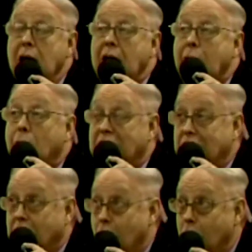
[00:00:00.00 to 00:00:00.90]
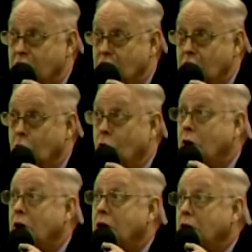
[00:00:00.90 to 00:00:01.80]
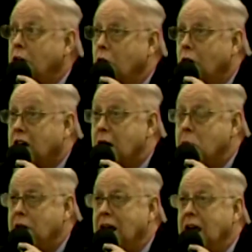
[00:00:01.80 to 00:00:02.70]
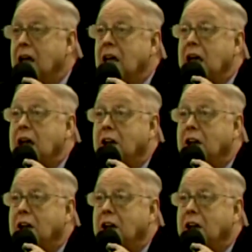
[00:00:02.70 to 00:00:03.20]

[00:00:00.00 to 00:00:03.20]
I would encourage you, your company,